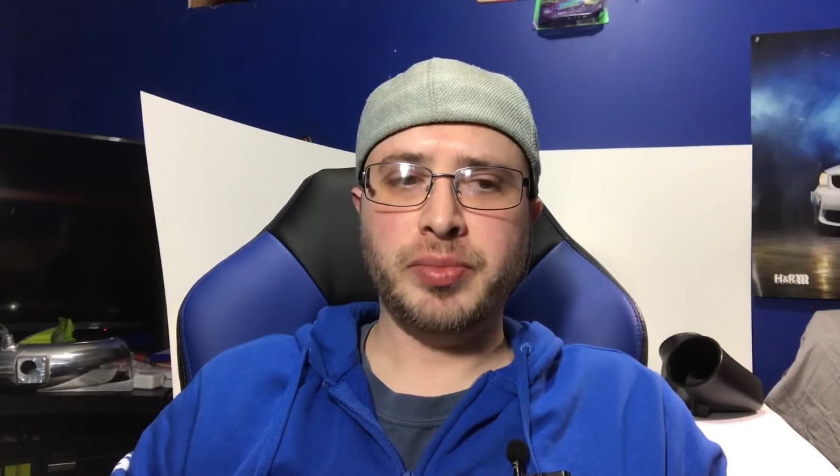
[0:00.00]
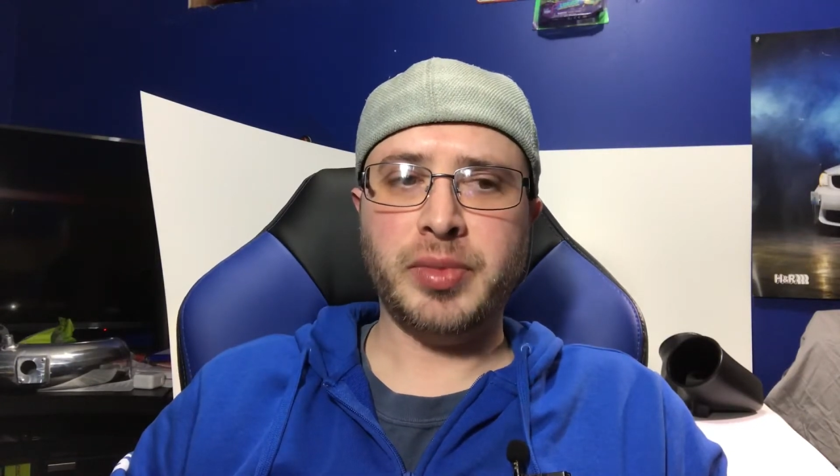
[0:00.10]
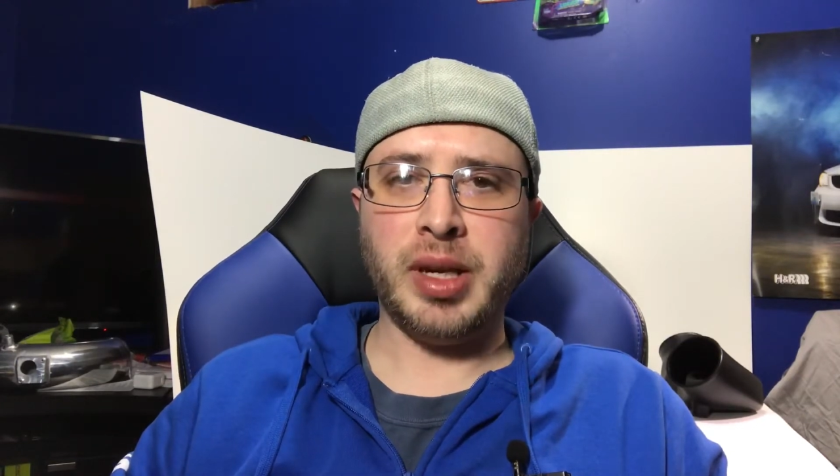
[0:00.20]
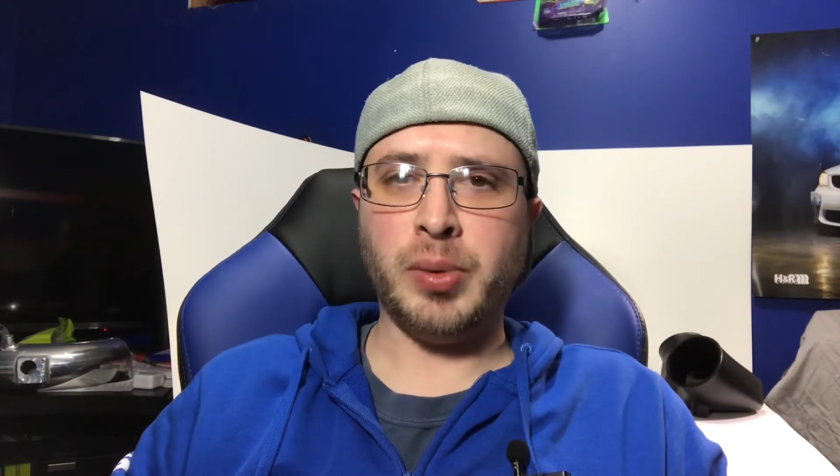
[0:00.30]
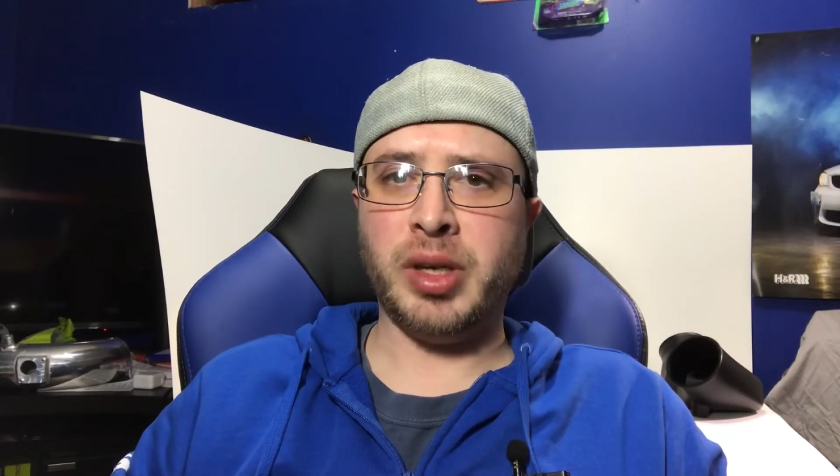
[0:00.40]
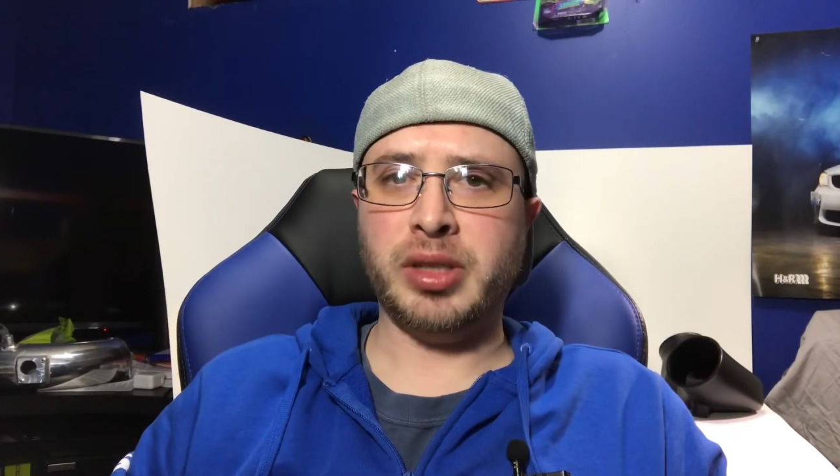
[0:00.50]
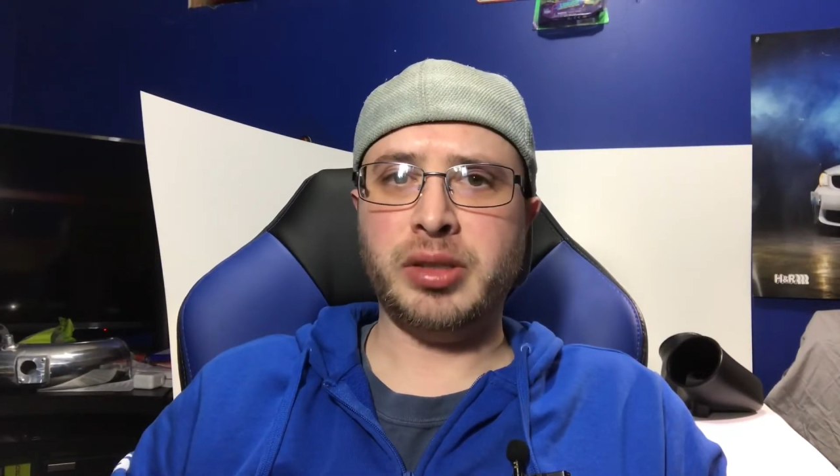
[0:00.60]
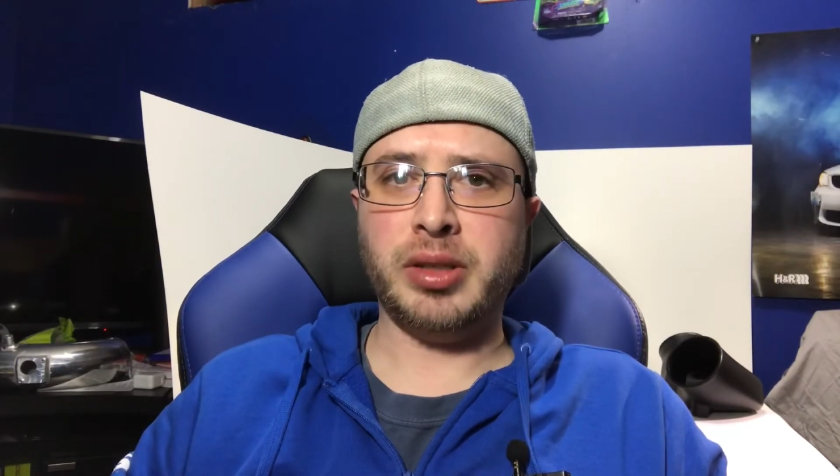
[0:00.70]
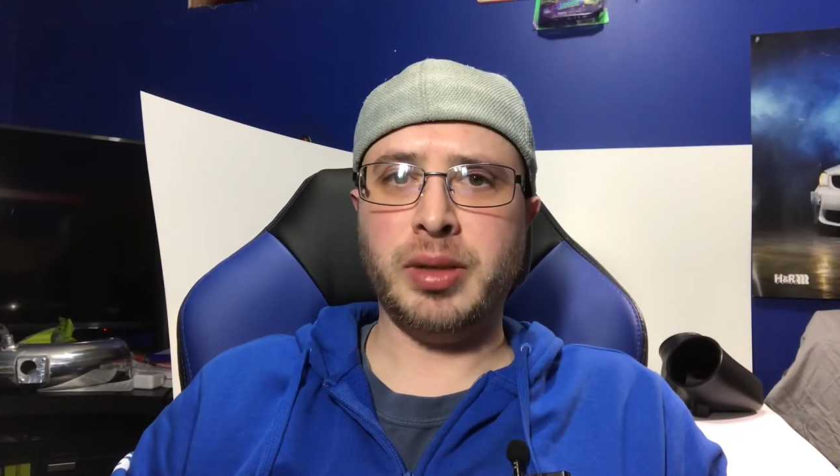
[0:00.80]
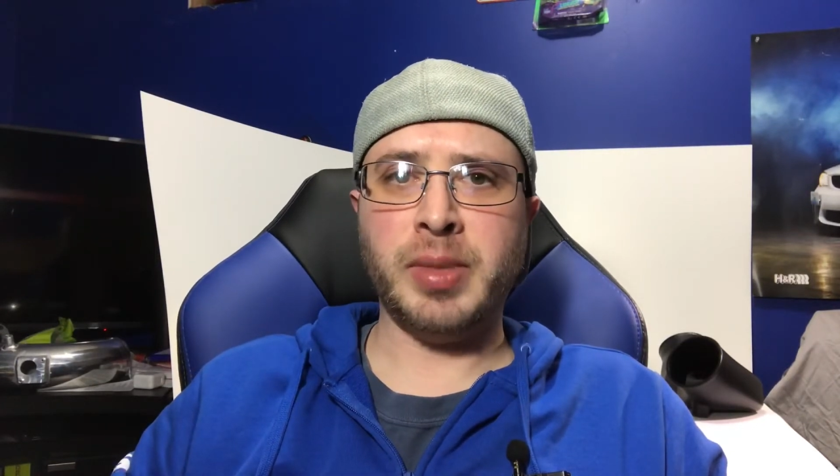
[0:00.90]
I
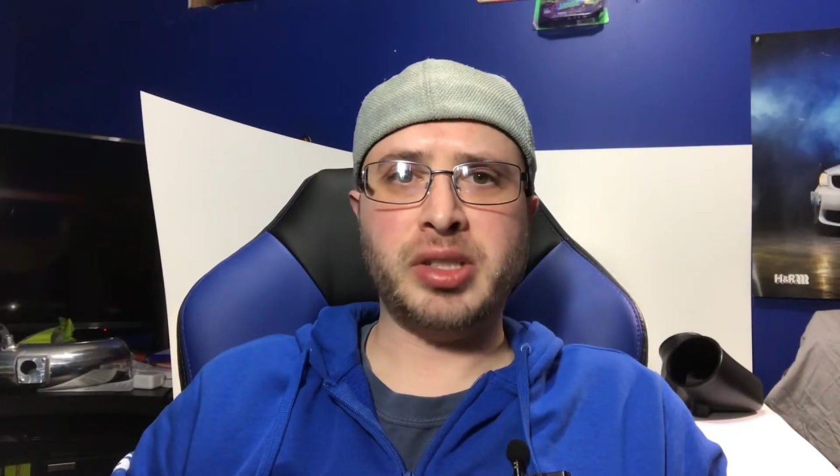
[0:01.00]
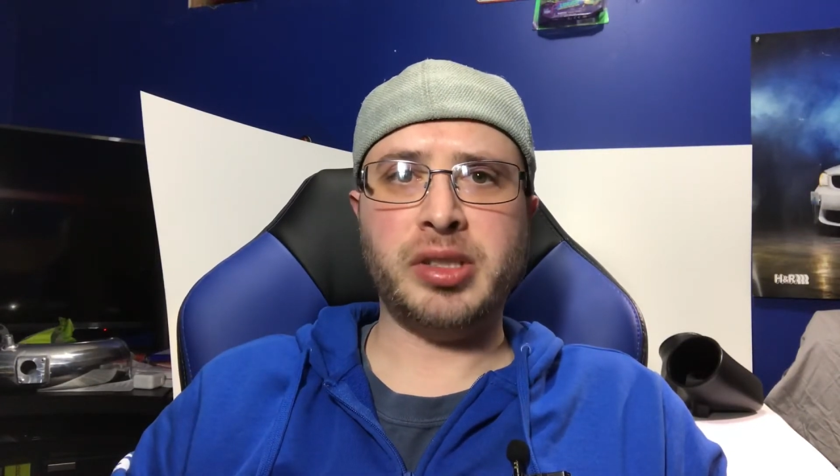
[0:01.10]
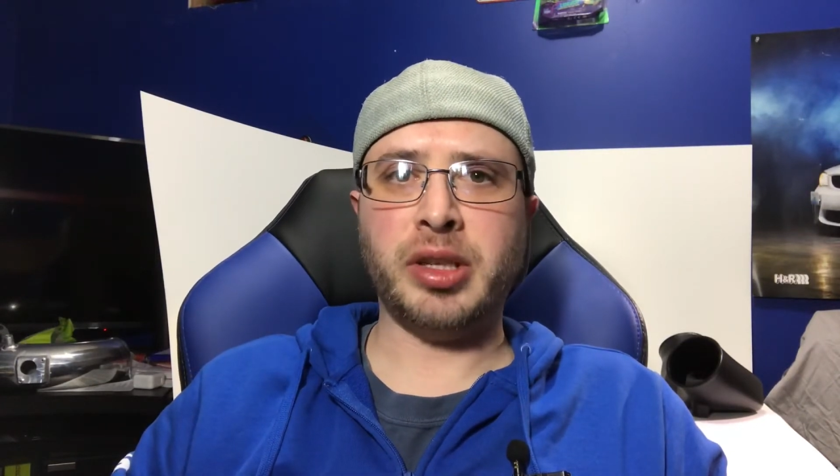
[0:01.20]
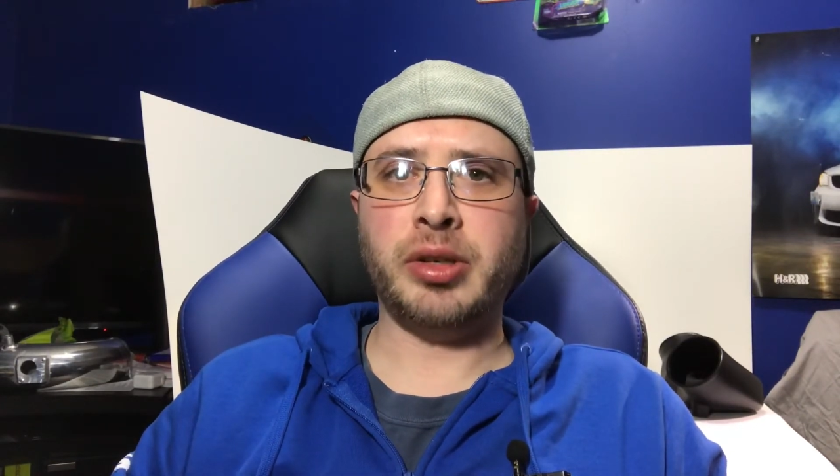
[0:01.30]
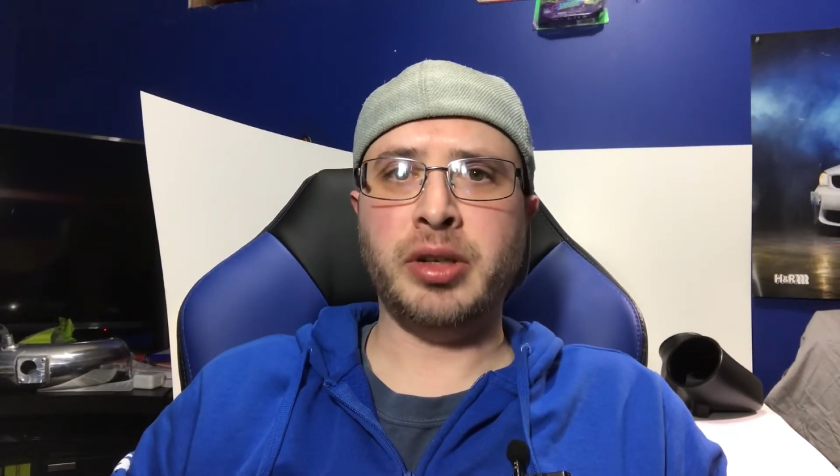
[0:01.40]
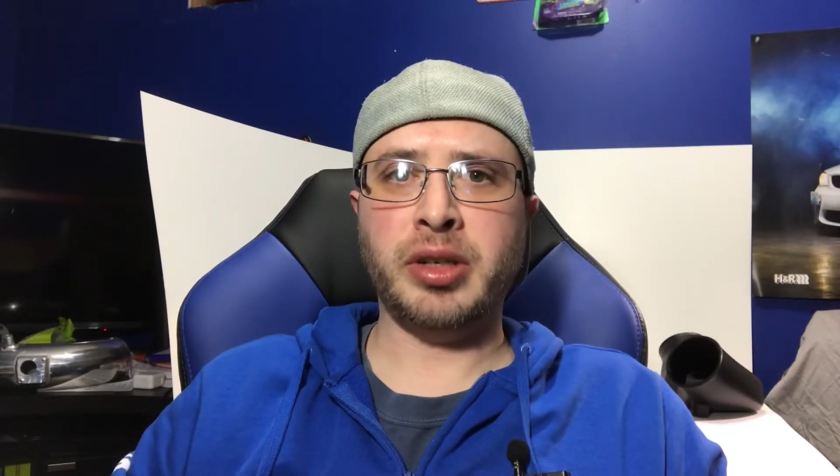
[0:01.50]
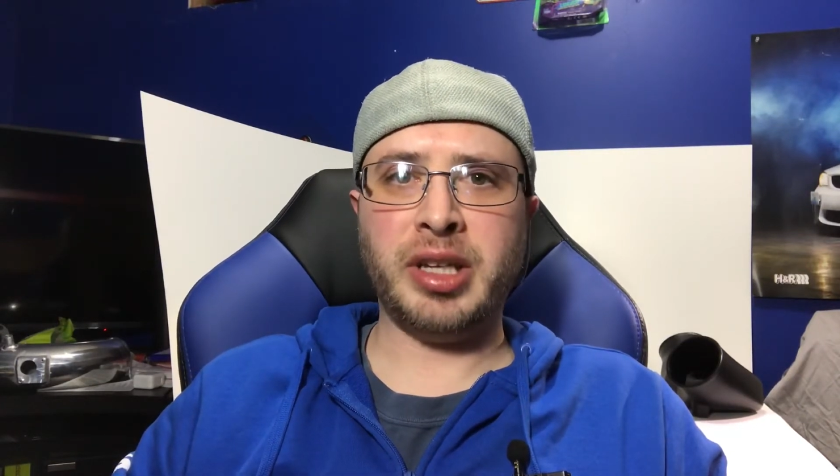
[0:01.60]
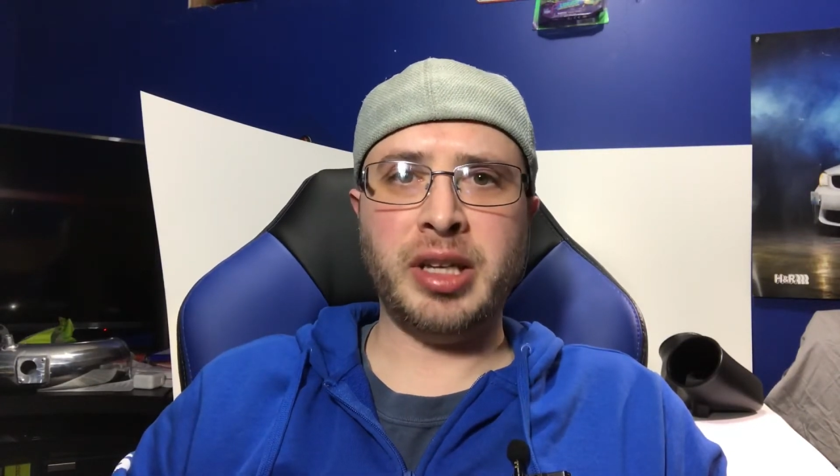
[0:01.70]
watch much as I could,